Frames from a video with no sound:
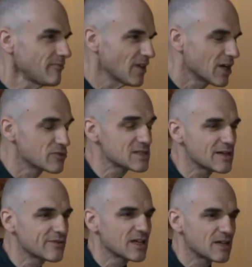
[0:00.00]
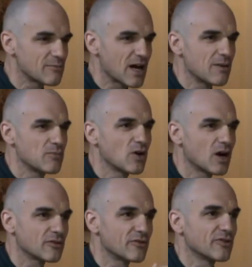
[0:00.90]
He was living in a bamboo
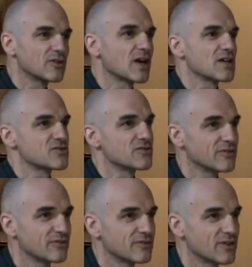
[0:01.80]
hut with a grass roof.